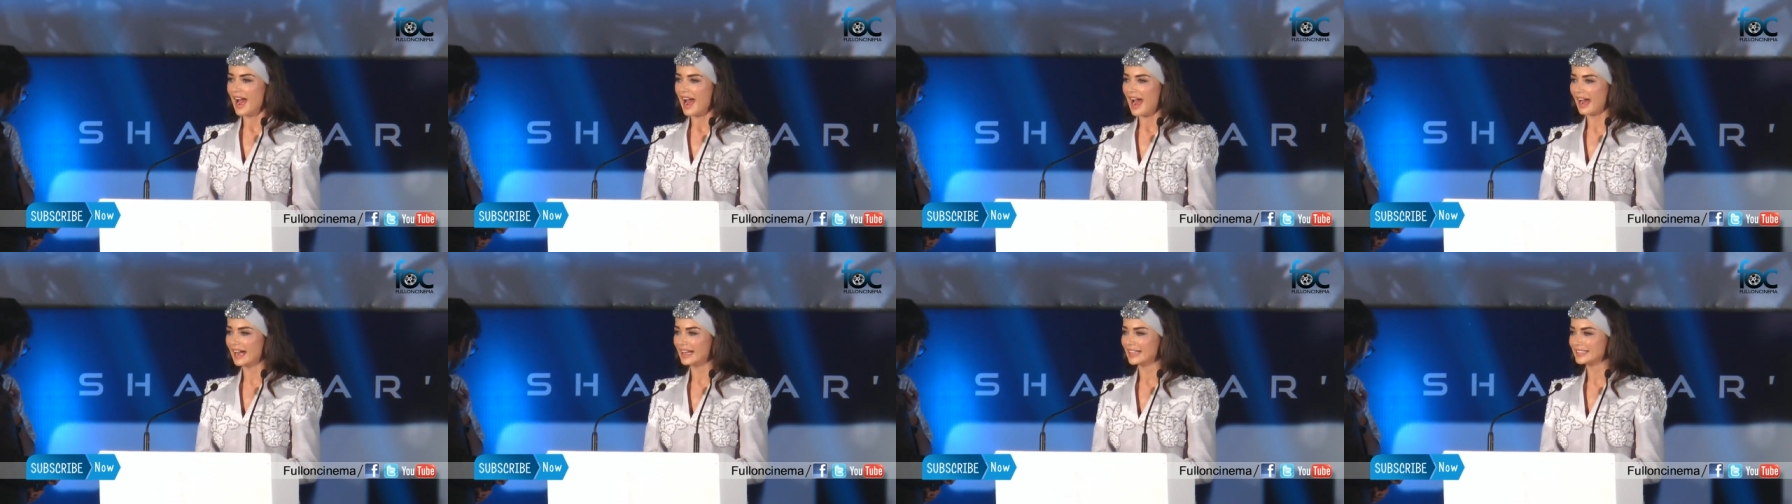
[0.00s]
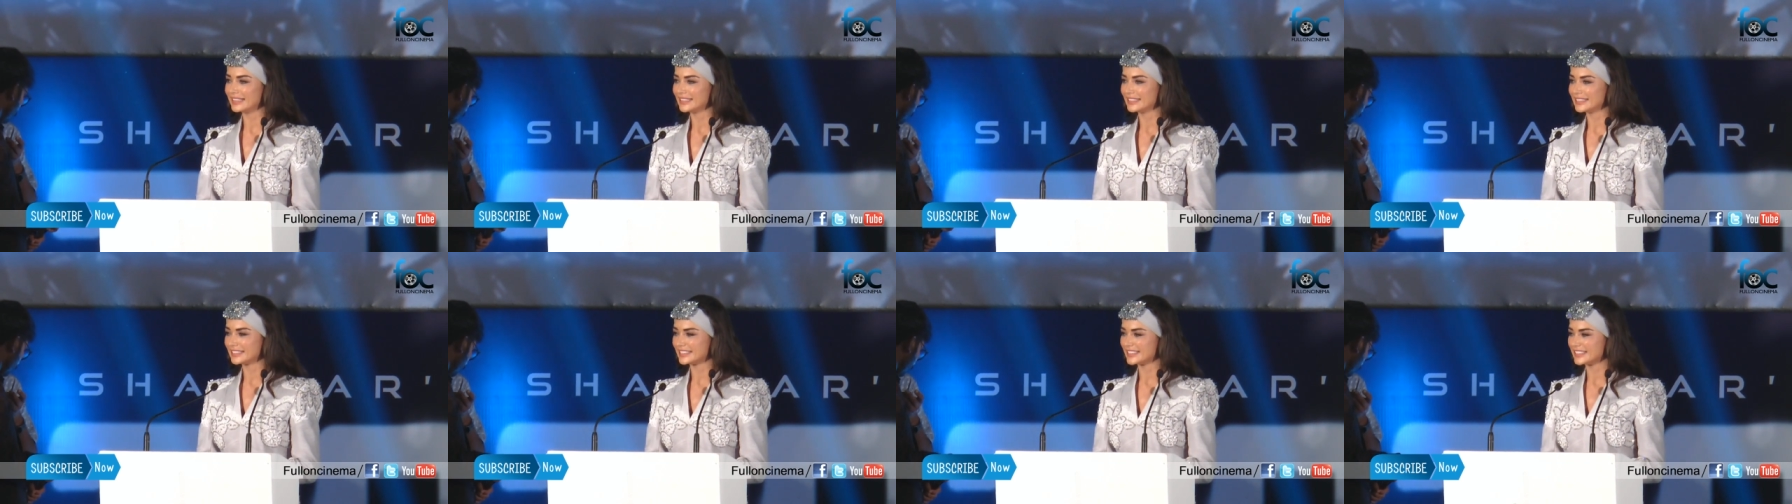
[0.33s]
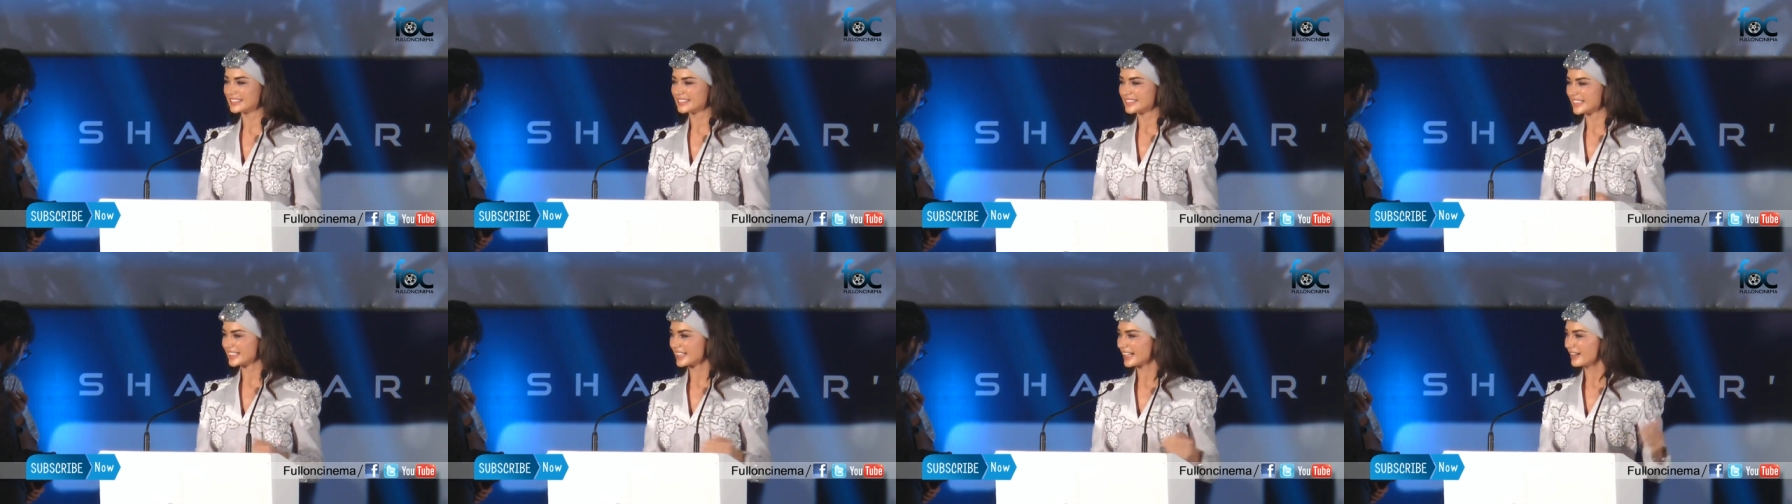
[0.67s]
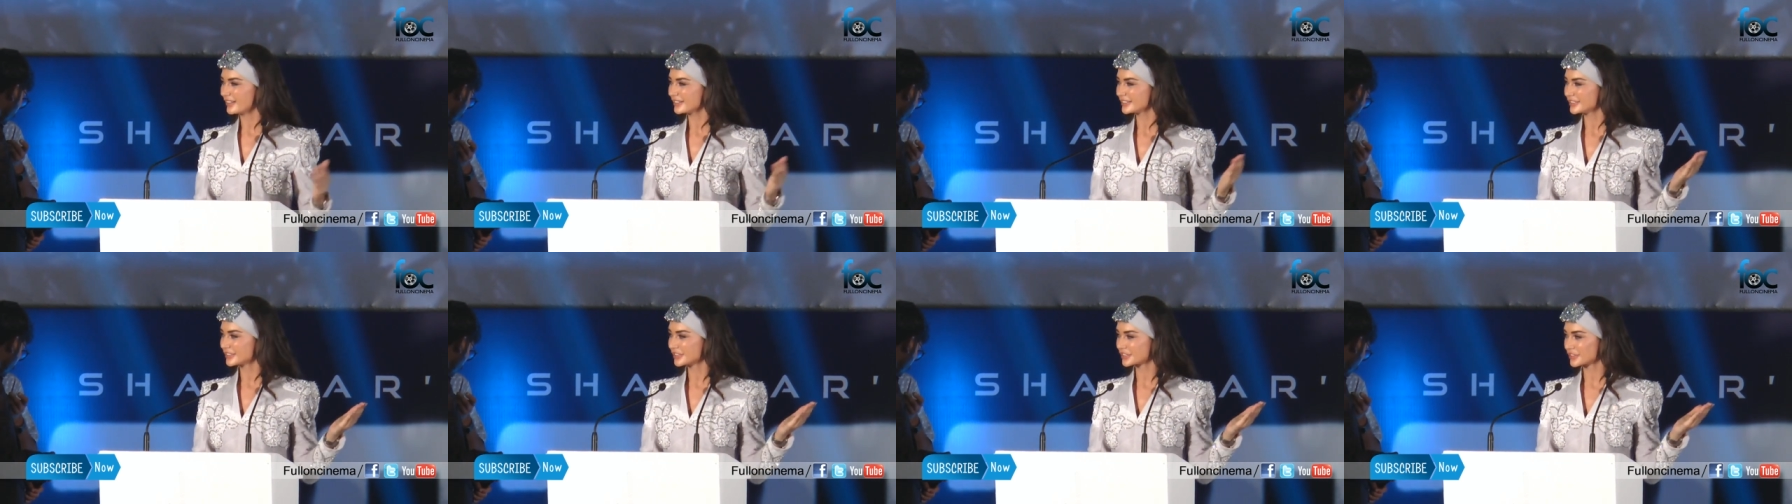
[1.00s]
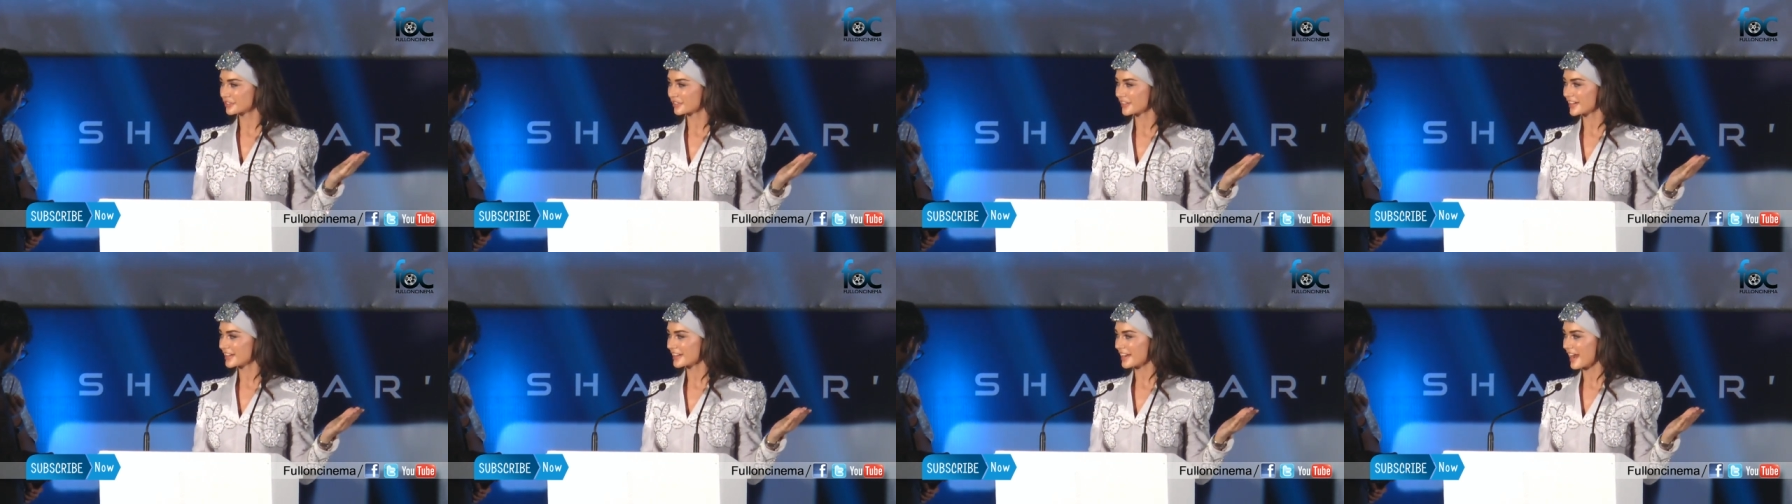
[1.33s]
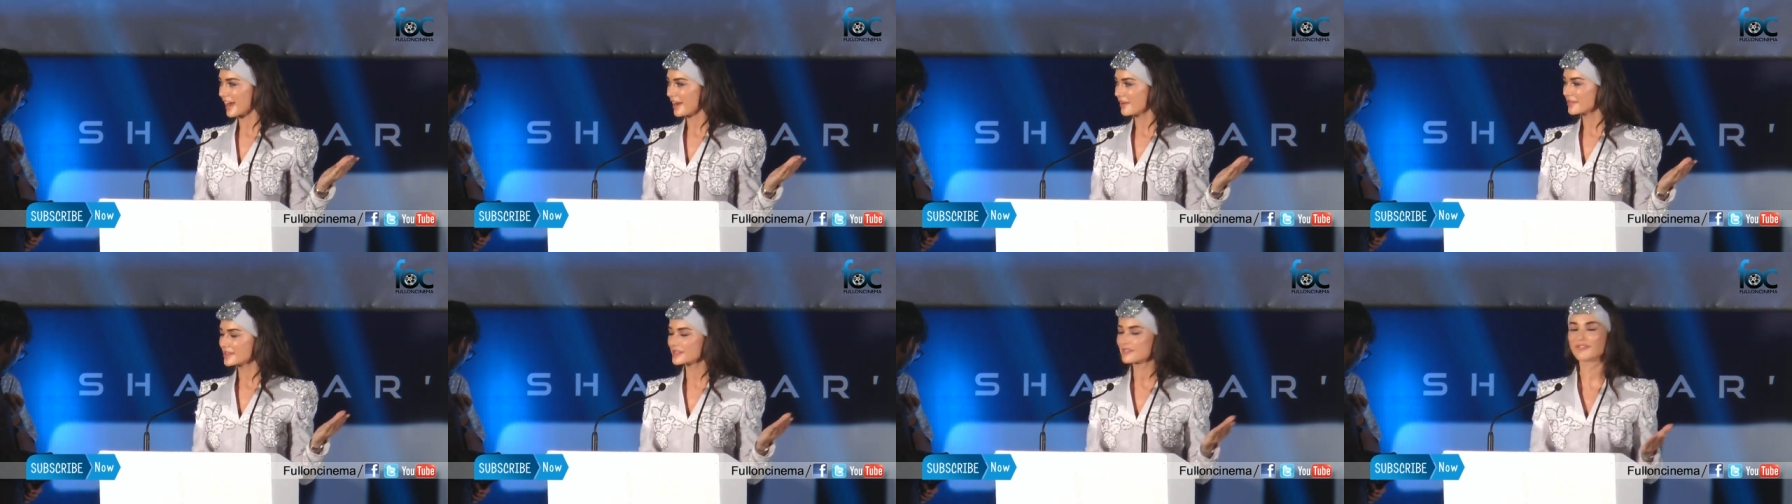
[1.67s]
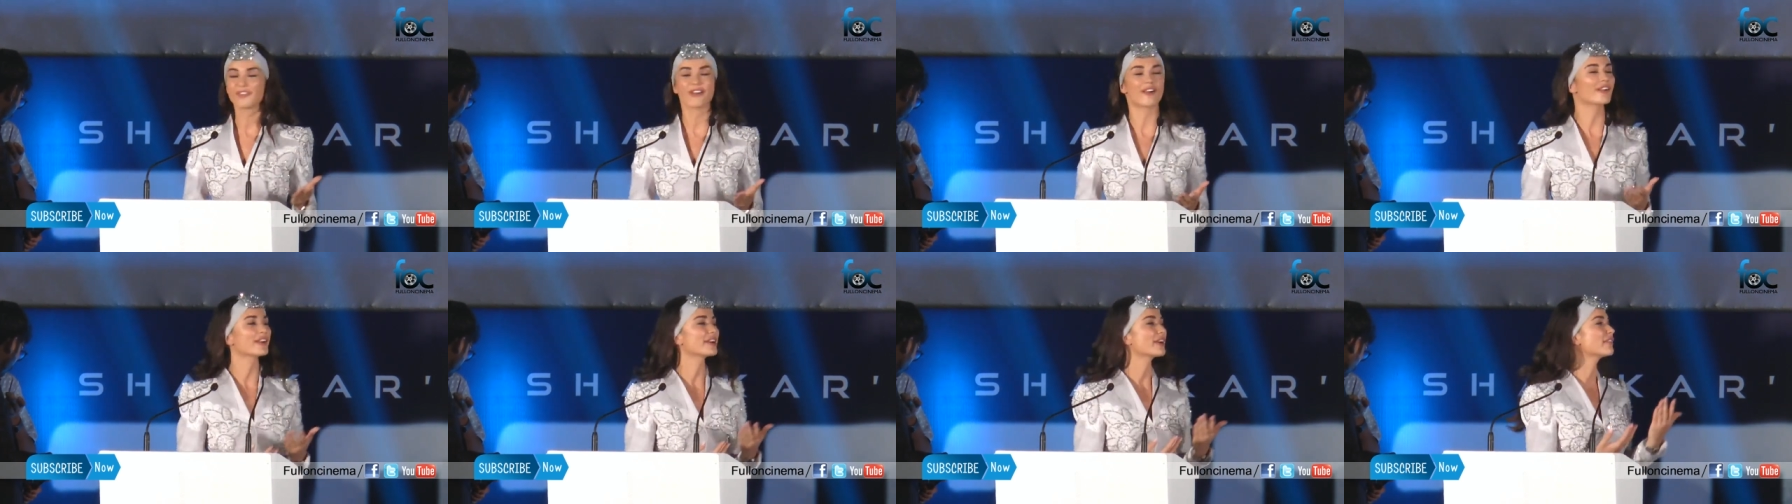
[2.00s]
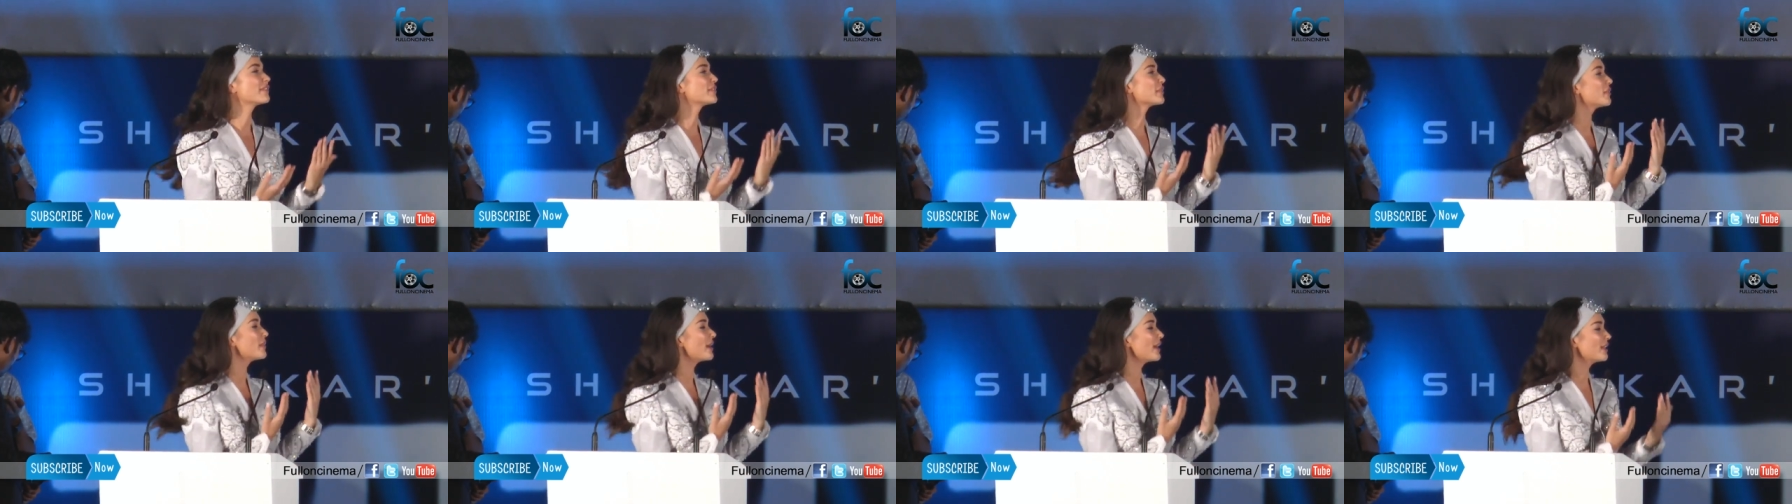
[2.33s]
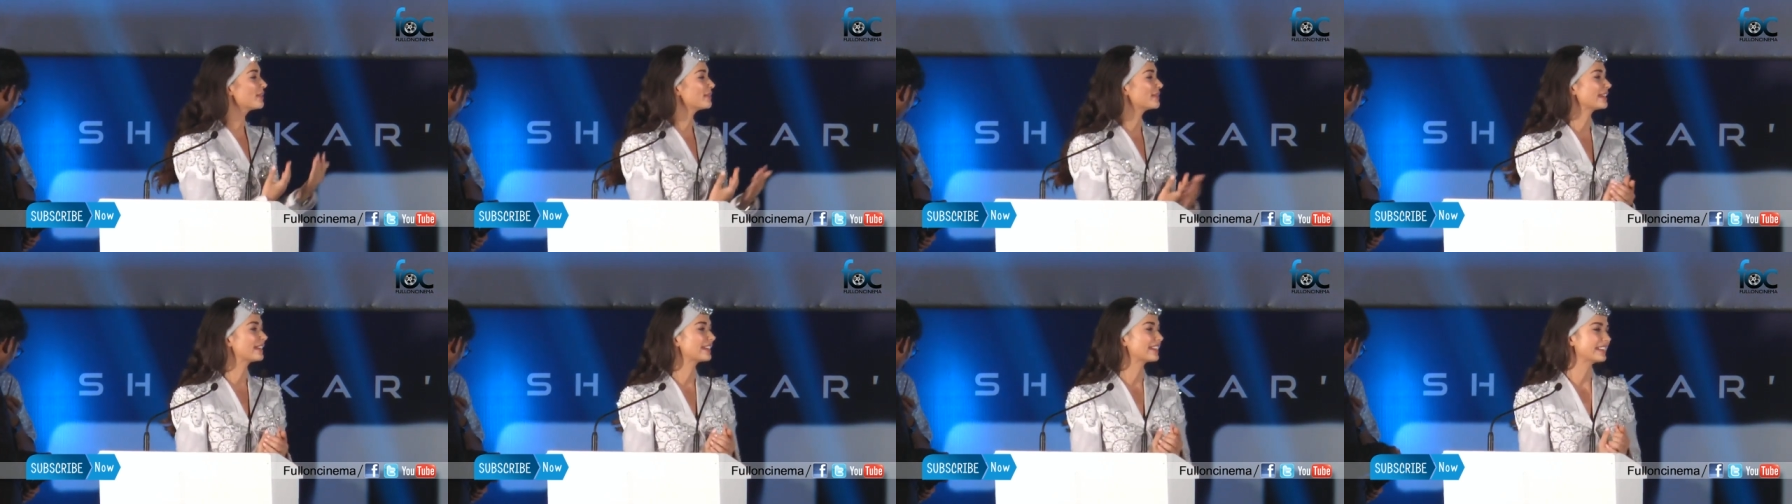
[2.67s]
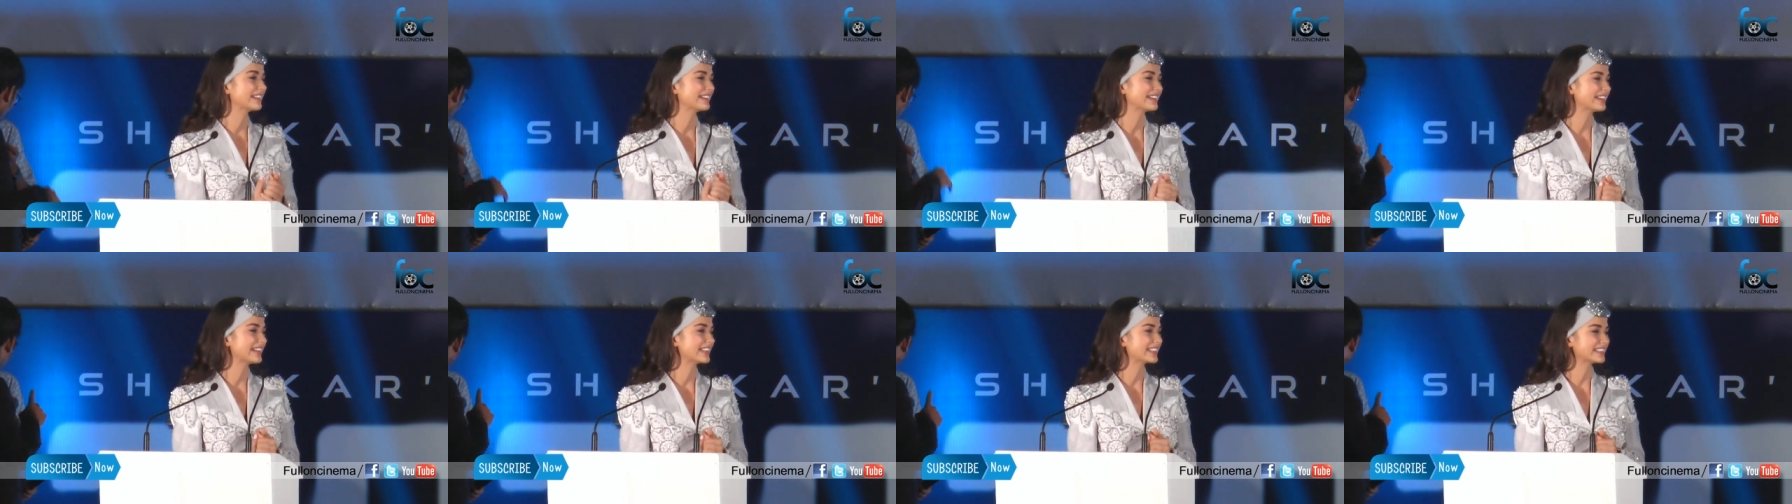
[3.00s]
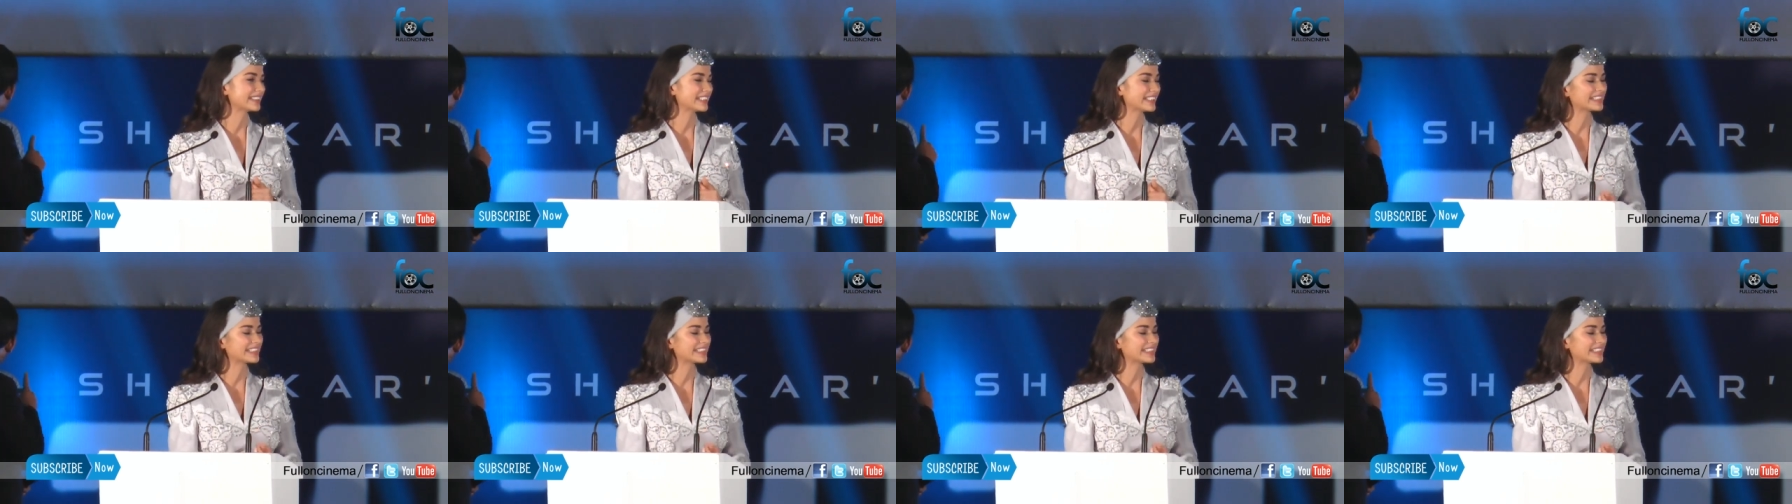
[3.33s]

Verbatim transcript: And to see that on screen now is very overwhelming and it,